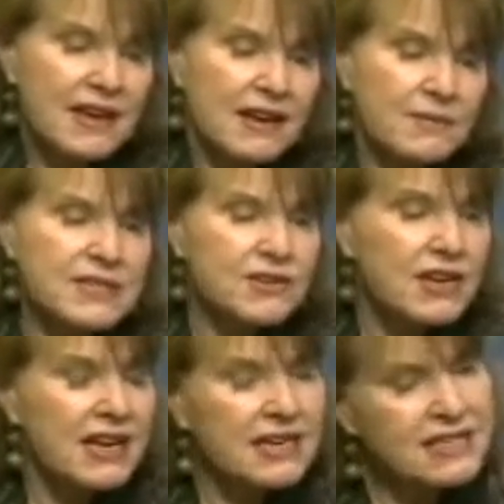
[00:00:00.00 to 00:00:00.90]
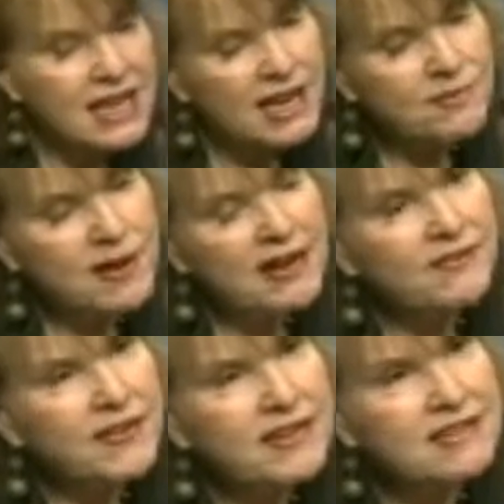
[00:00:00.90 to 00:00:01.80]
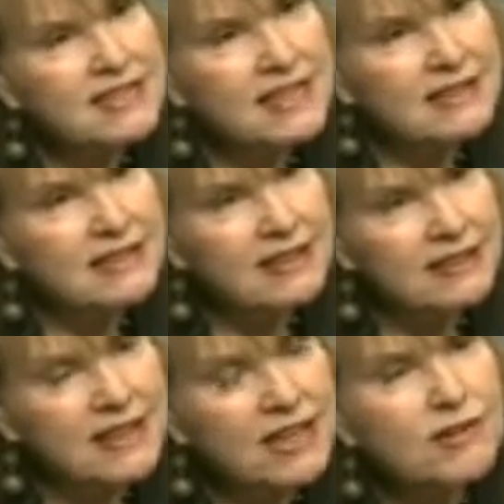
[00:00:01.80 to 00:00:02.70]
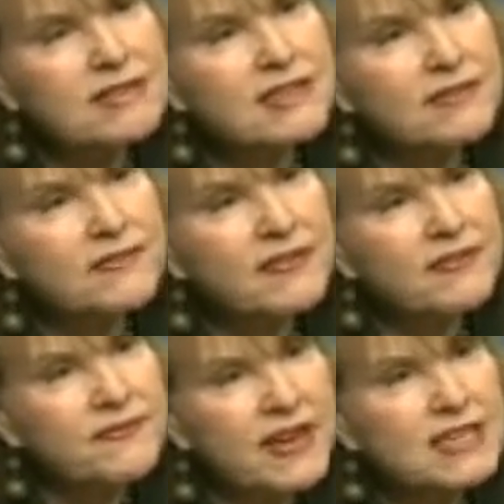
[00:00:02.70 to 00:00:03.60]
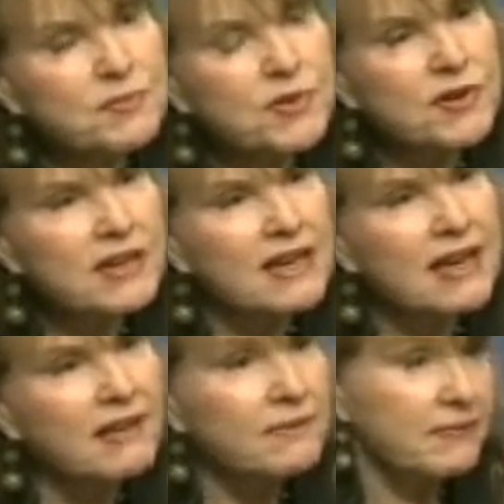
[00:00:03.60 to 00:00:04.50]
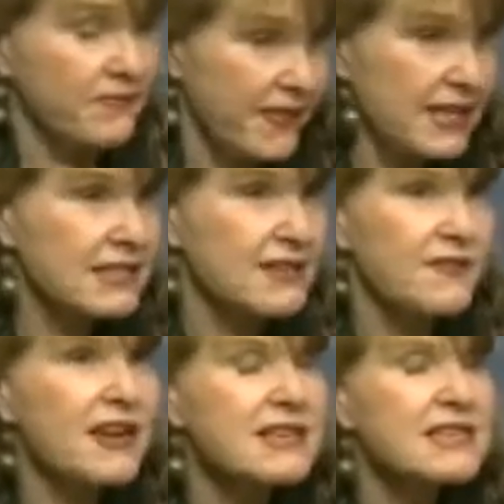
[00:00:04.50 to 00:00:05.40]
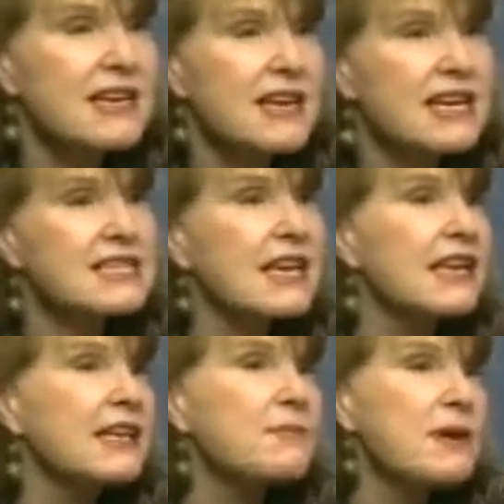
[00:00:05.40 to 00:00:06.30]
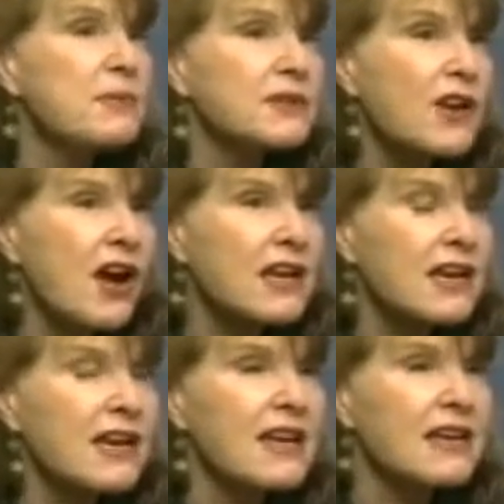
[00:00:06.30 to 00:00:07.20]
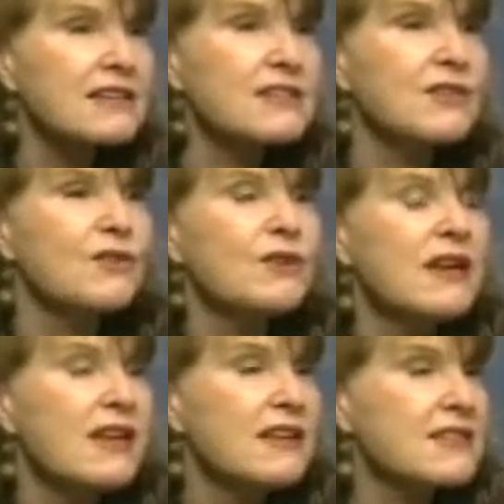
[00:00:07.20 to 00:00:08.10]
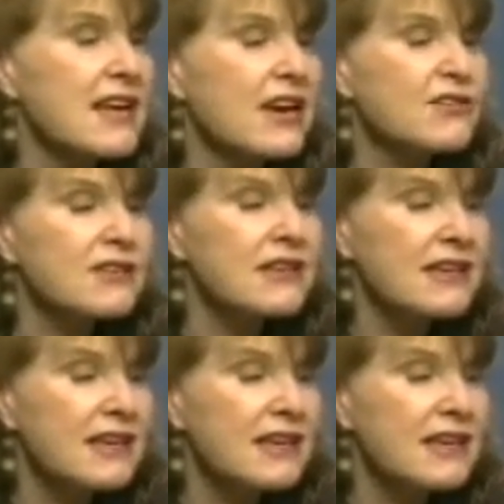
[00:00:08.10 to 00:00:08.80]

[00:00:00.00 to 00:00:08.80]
Mr. King's campaign feels that the use of Facebook face-to-face is getting people talking again. So there's actually